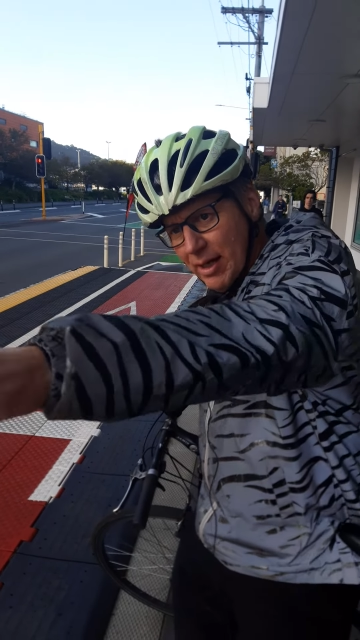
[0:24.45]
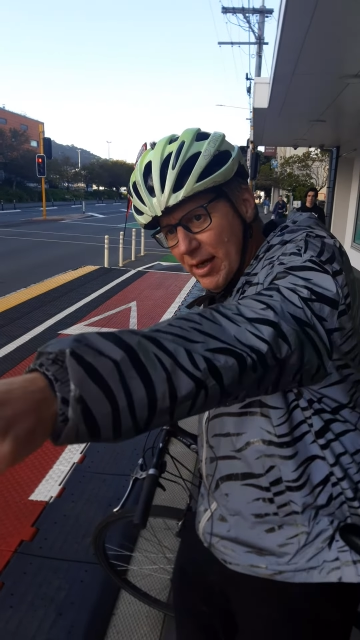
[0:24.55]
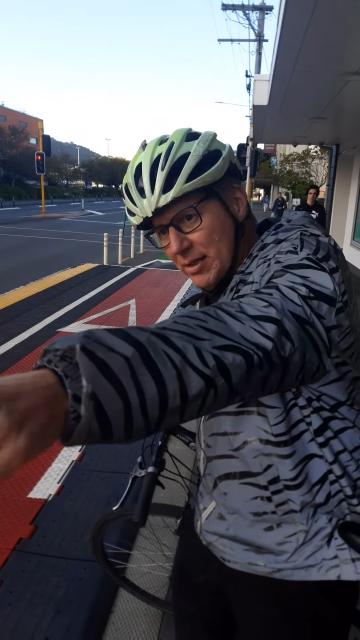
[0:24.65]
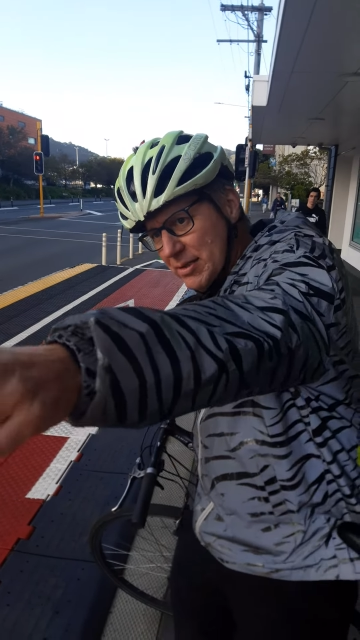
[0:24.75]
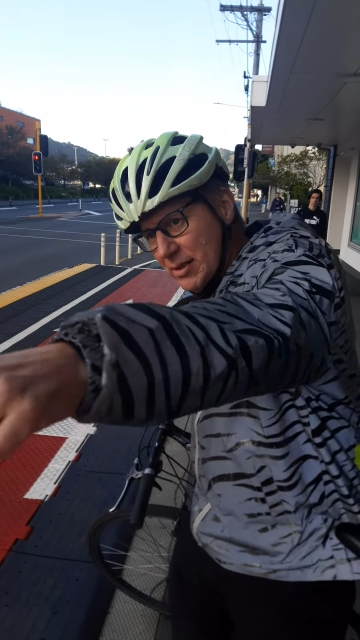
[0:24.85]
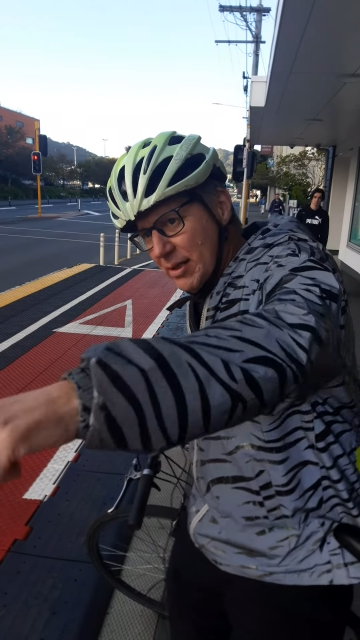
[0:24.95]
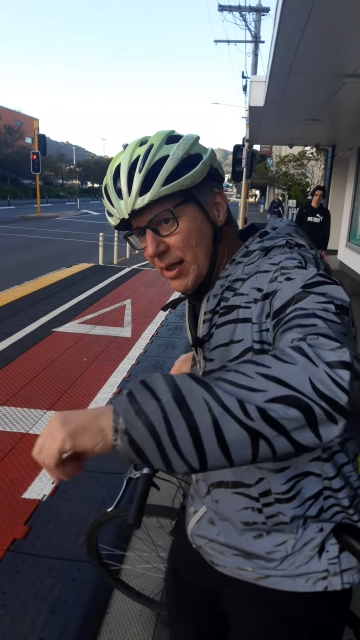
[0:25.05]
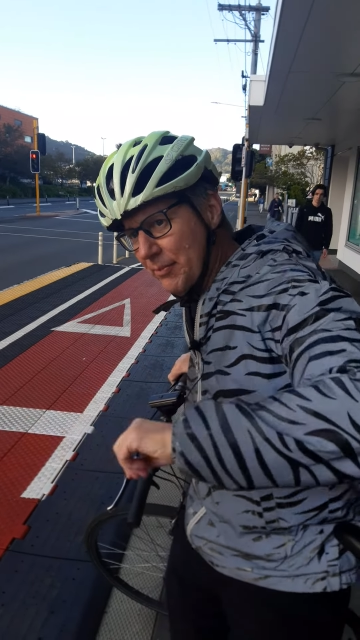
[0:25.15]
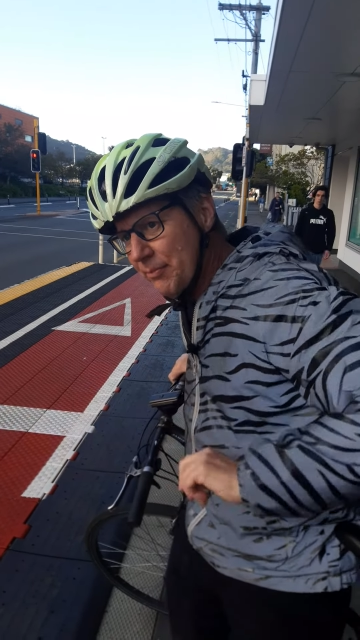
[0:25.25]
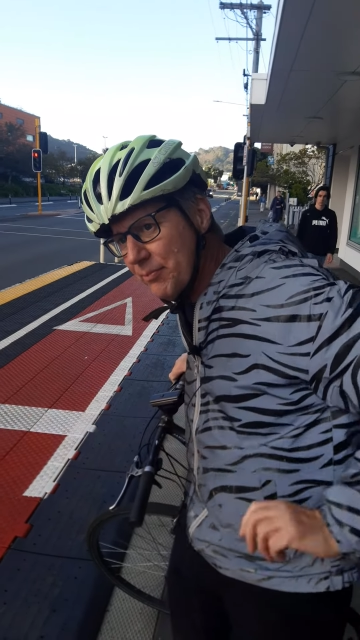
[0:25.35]
and in
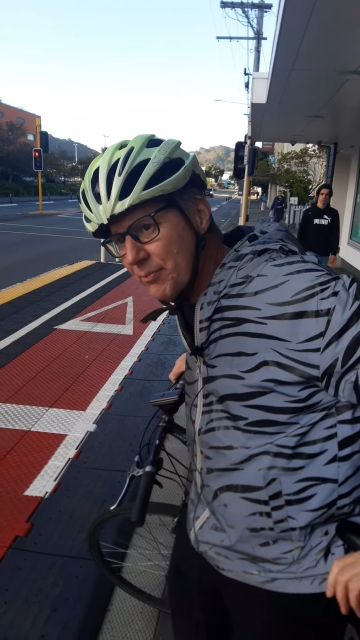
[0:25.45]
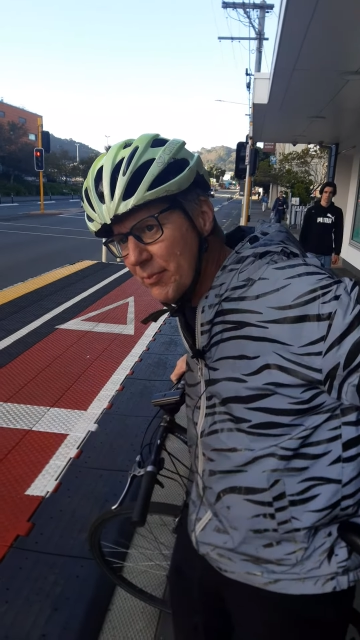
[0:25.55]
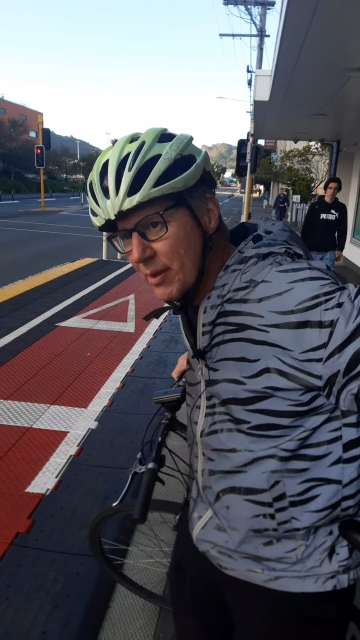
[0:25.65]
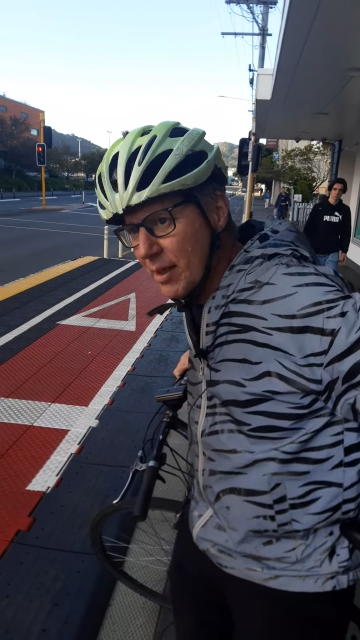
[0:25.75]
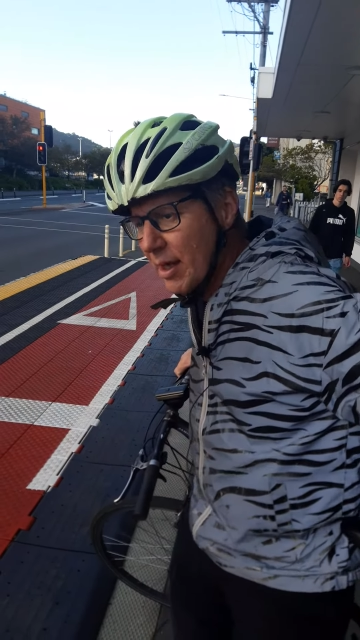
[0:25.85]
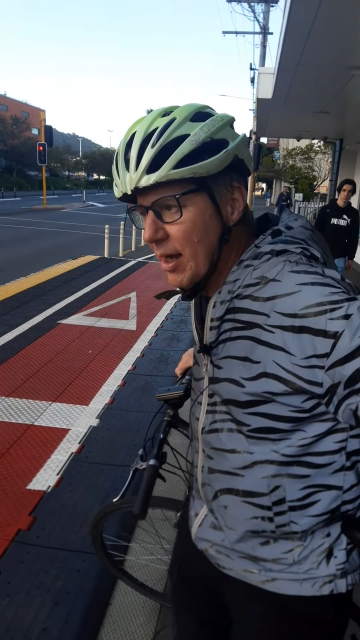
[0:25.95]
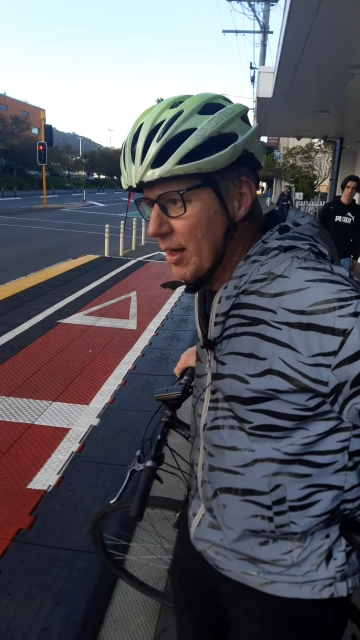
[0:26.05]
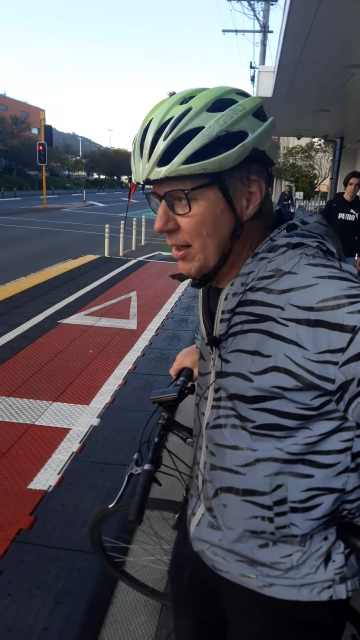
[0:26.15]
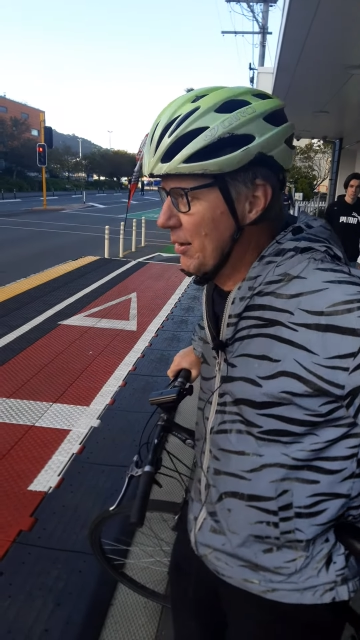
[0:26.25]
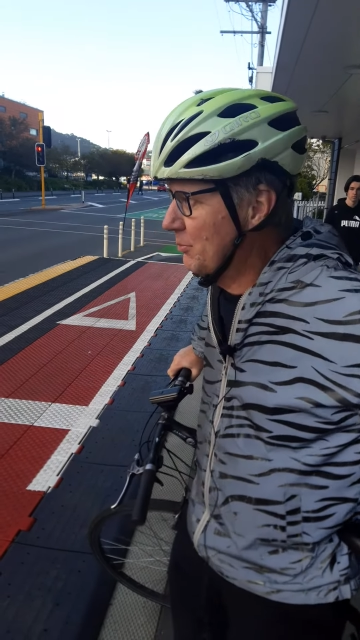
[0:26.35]
again.
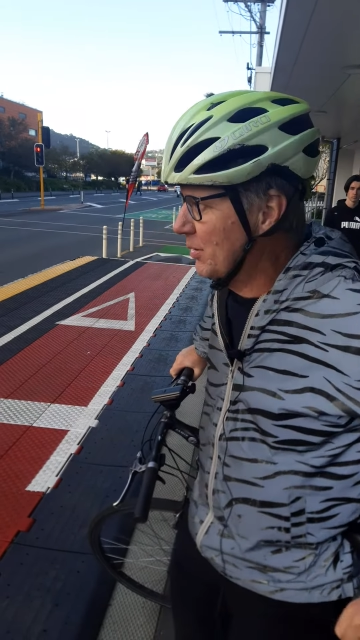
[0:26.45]
I'm